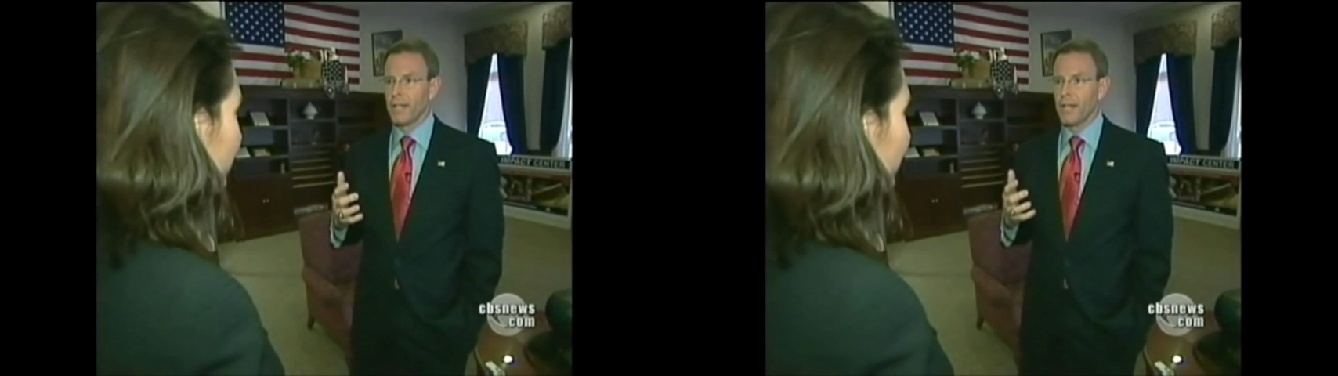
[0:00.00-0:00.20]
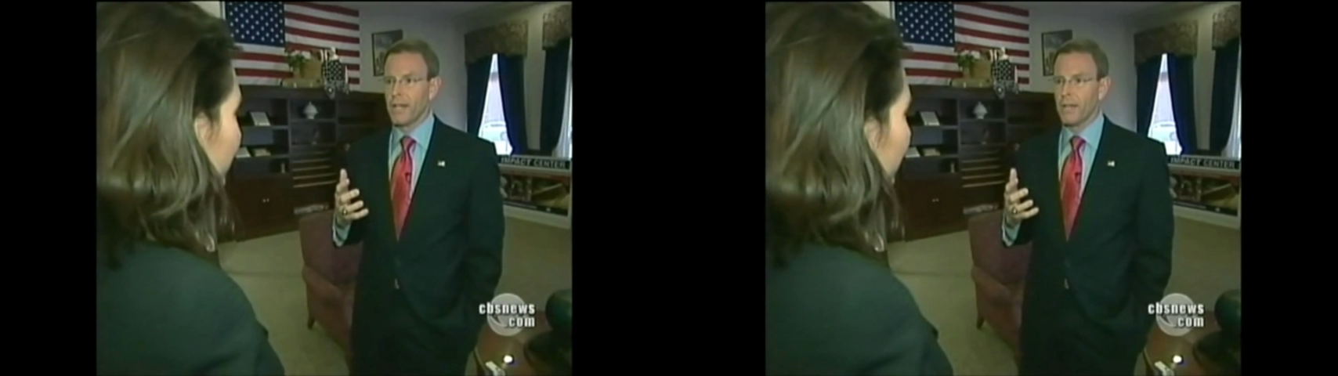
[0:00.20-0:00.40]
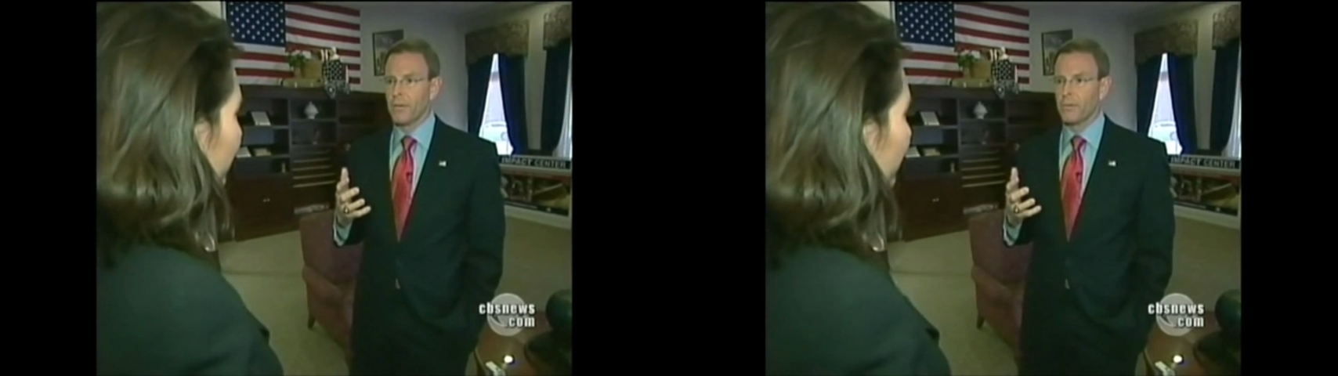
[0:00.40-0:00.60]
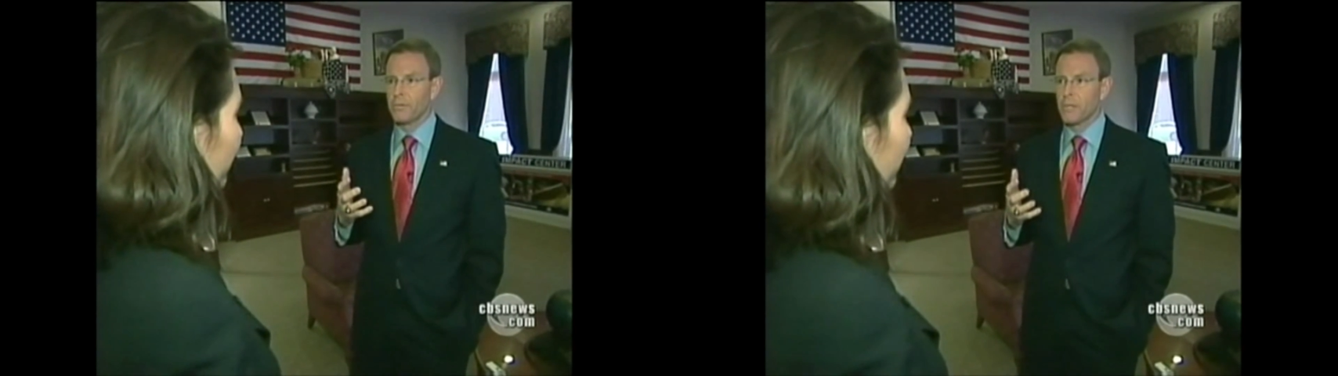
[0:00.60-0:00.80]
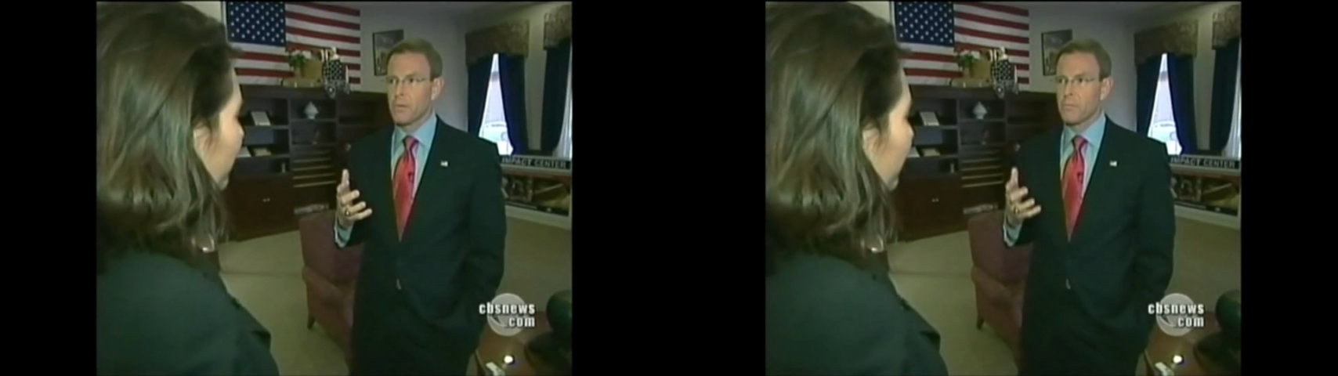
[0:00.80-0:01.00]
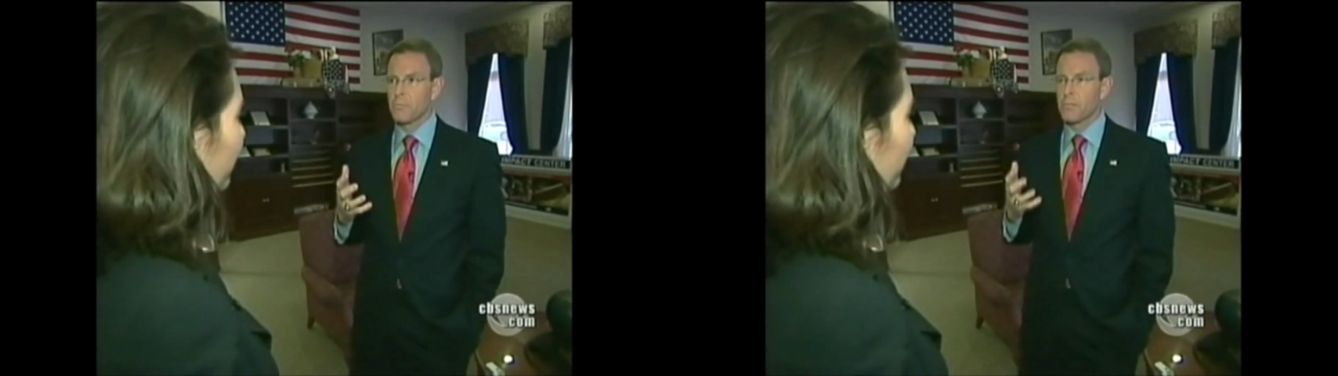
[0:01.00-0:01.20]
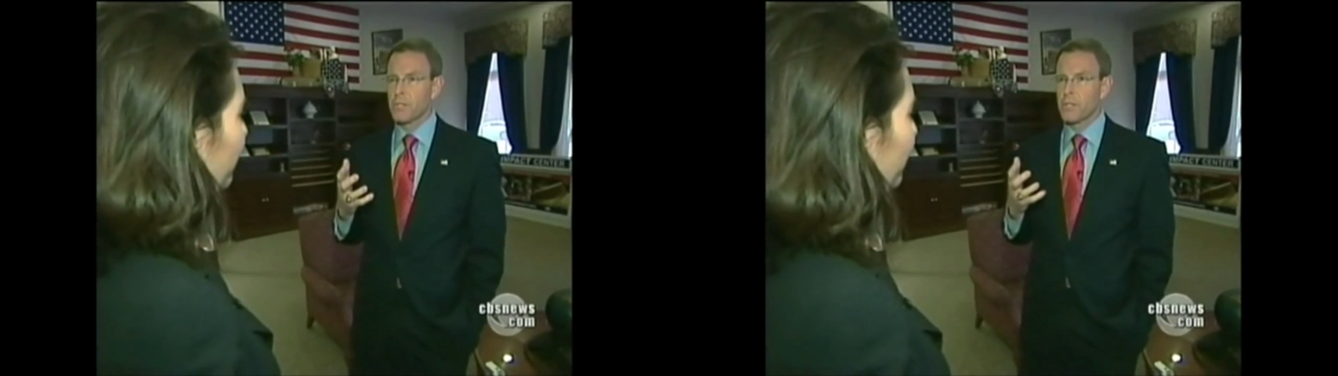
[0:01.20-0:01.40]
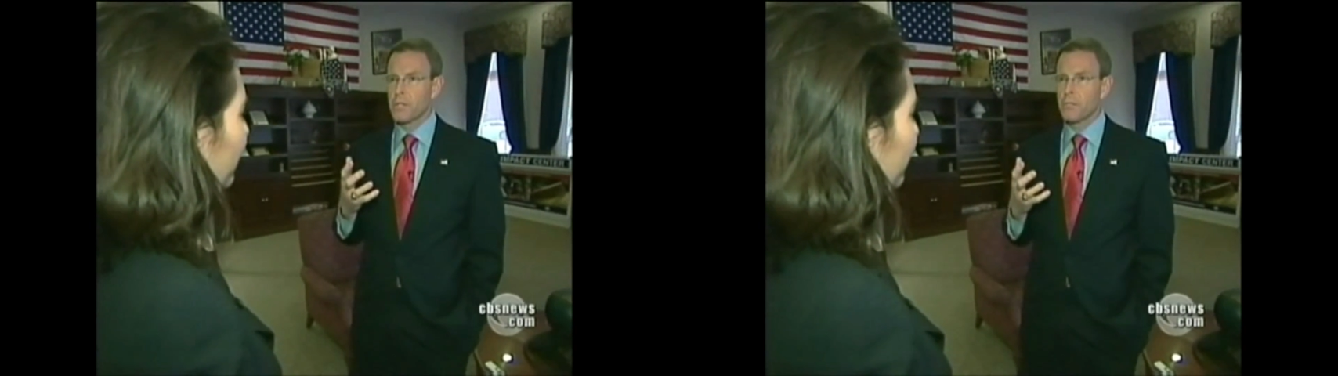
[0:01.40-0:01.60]
uh,
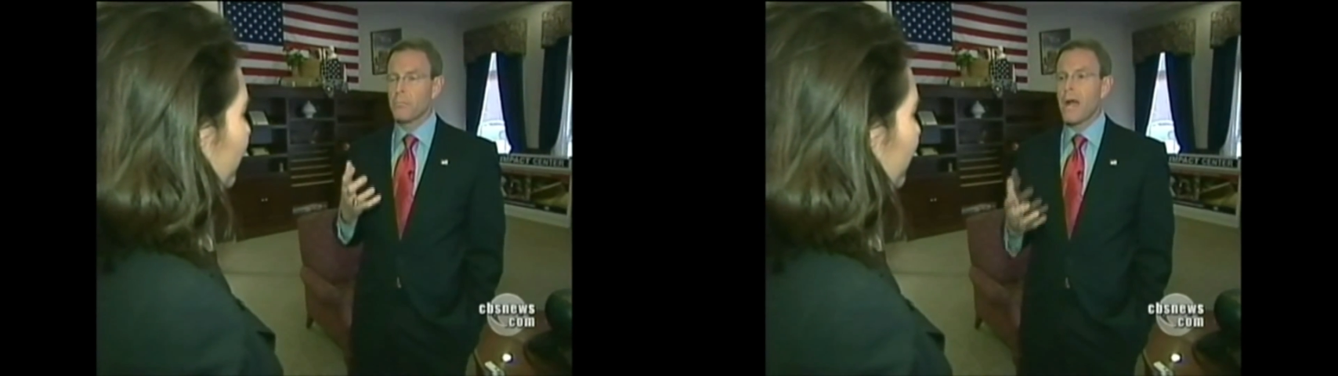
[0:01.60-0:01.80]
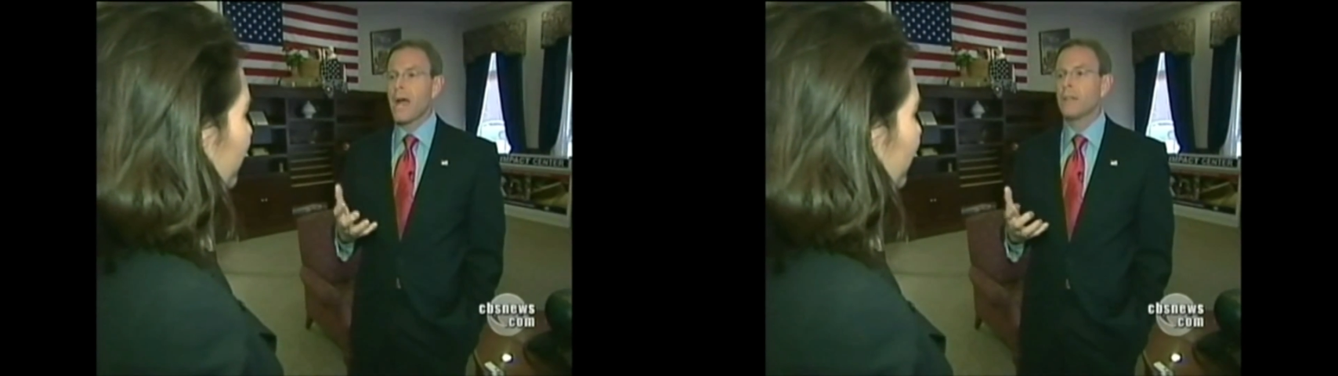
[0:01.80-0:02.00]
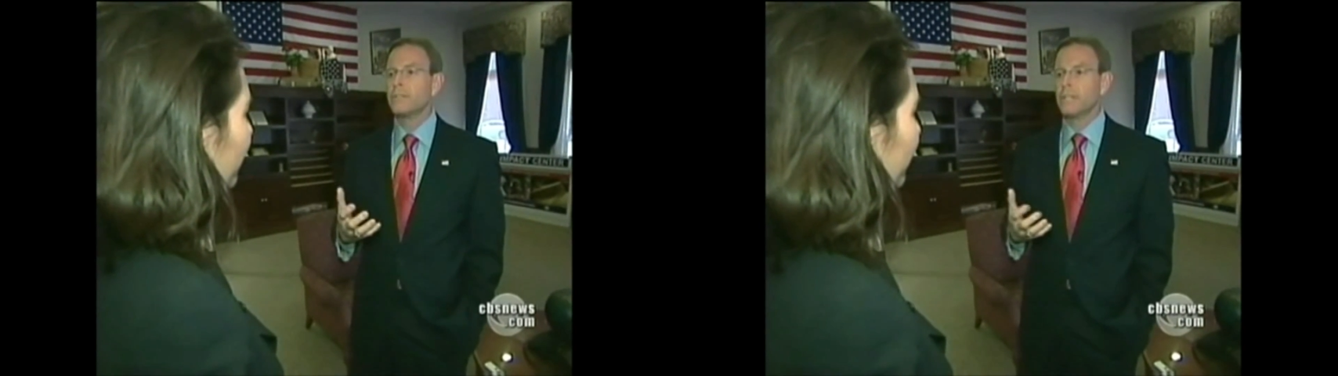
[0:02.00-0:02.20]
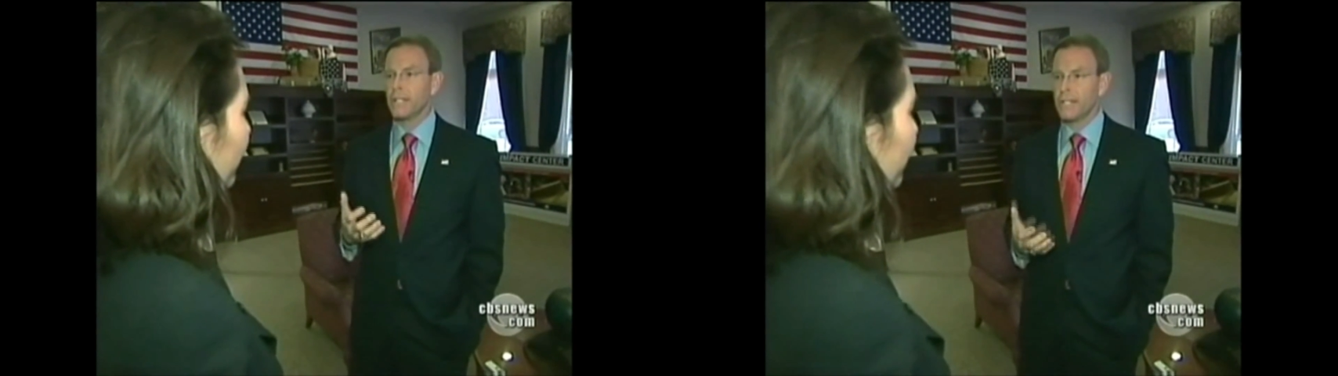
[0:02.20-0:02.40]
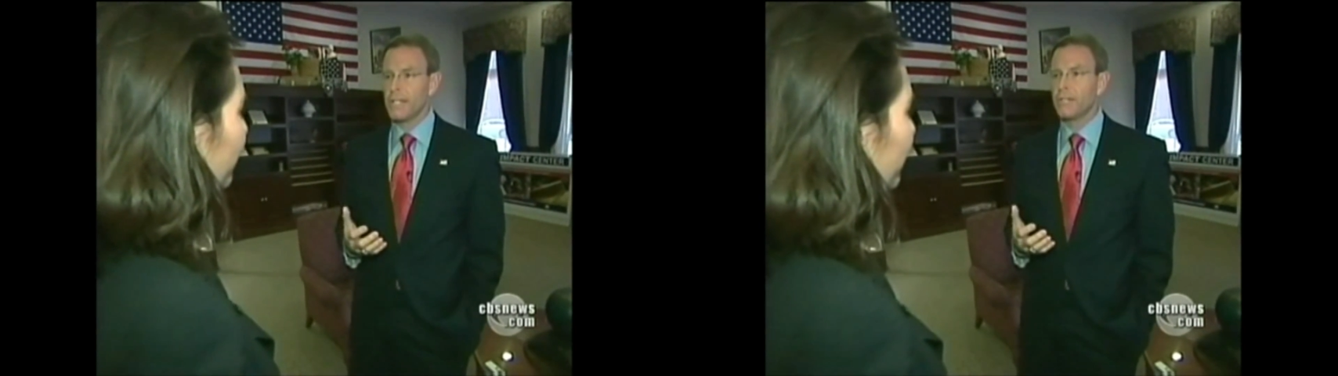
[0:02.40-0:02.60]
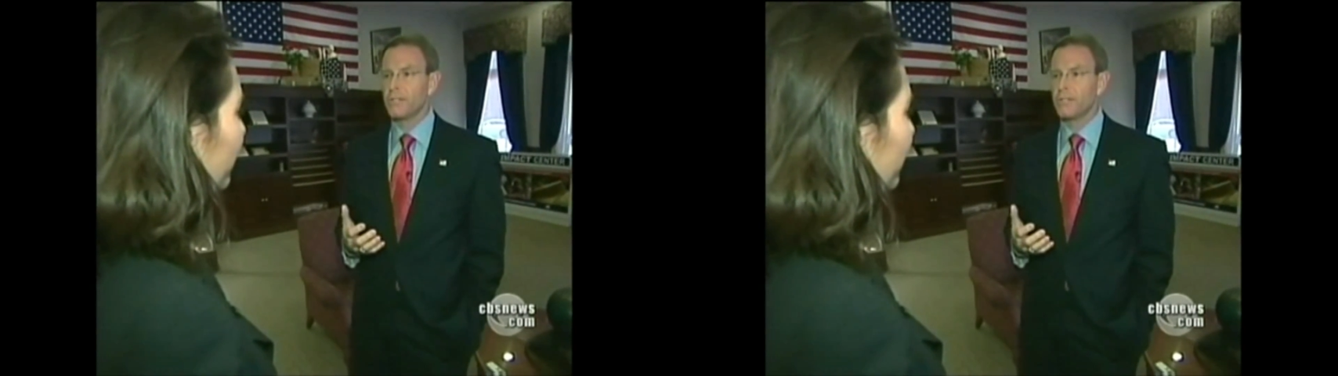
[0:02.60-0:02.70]
policy initiatives